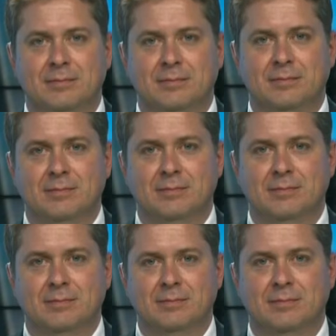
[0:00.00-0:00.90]

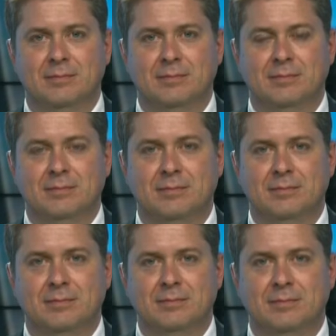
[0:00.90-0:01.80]

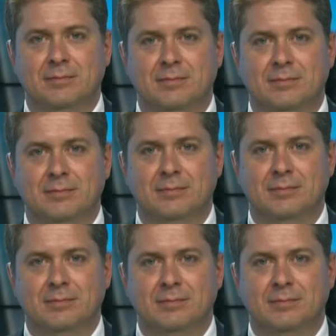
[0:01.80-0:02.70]

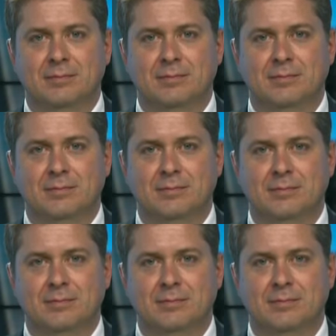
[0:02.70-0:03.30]
No words are spoken by the person on screen.